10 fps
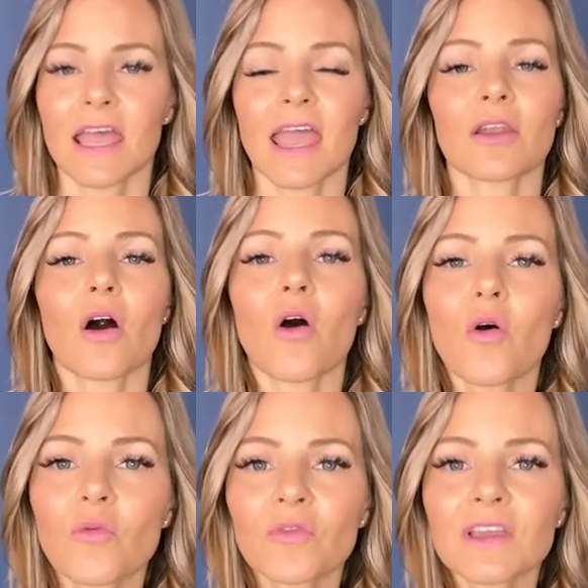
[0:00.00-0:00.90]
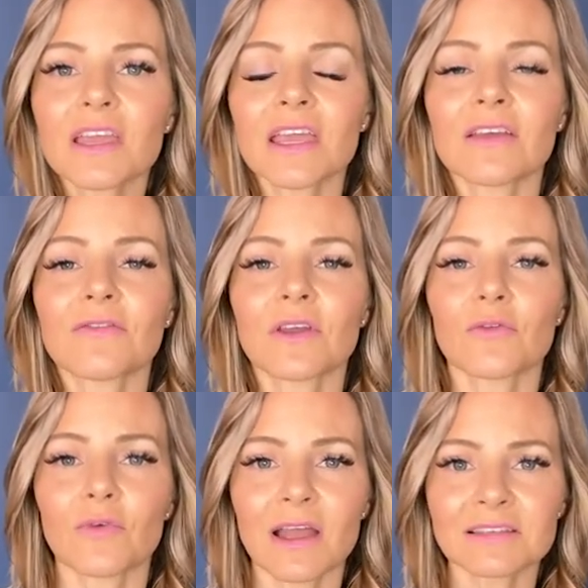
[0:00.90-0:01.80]
And only if
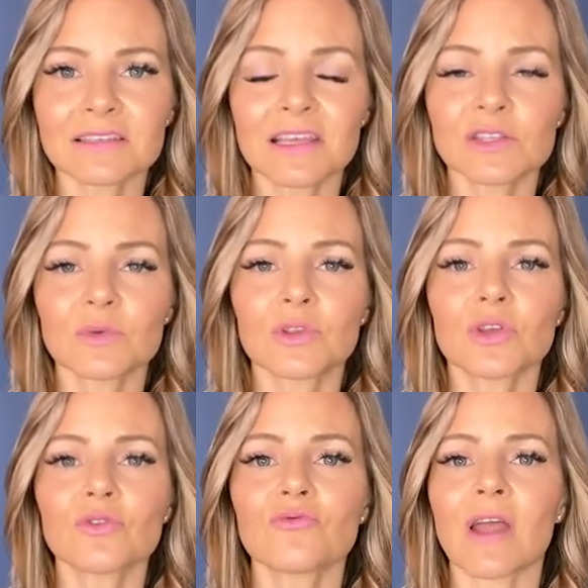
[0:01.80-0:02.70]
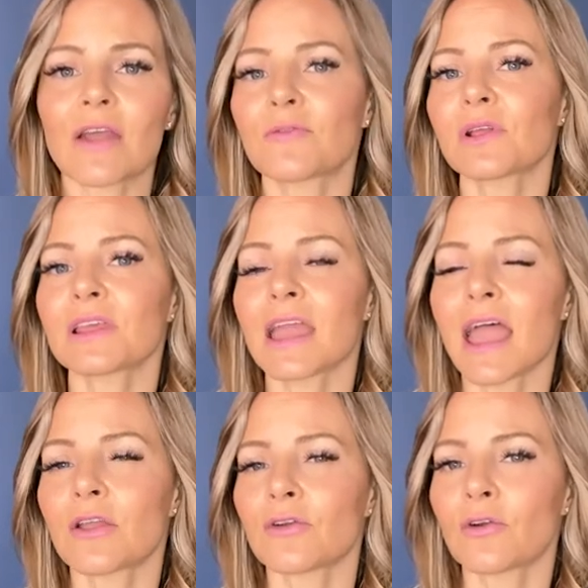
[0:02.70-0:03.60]
it resonates with you really
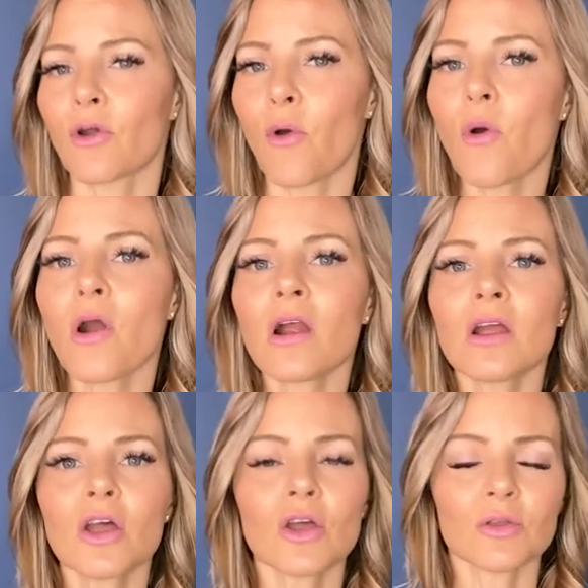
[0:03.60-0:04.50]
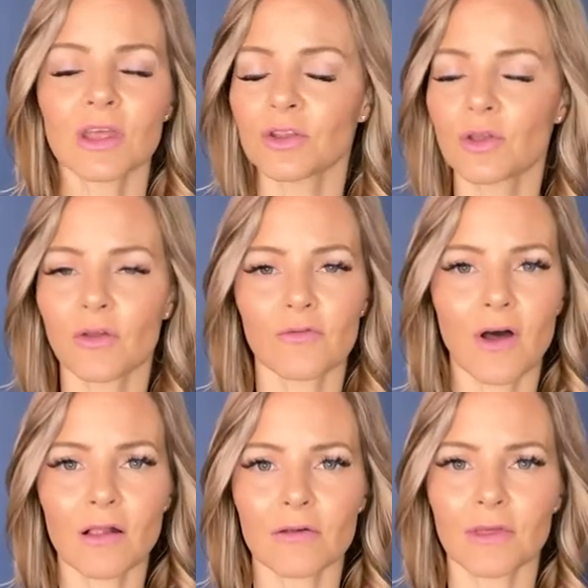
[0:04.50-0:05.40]
at your core, then you can
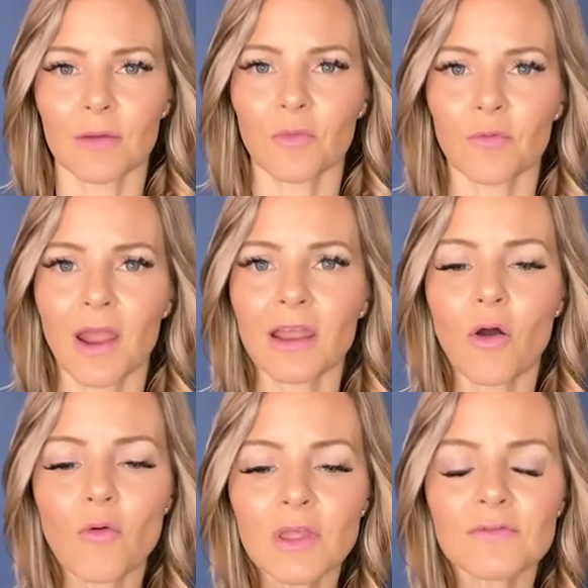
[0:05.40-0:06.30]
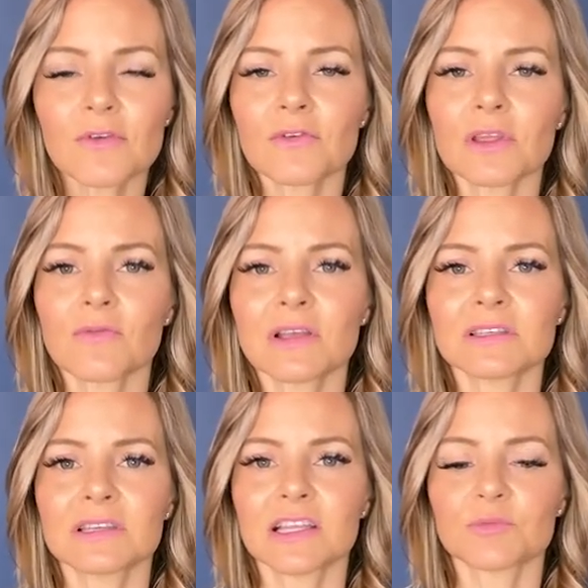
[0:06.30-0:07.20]
follow them, right? Only if it really
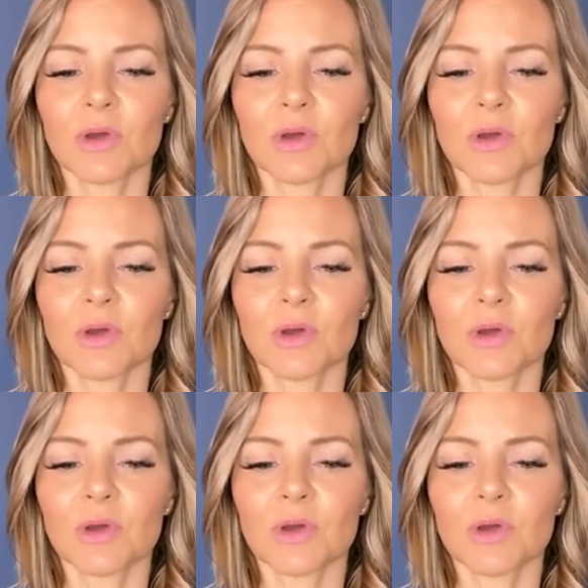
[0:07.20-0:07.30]
resonates.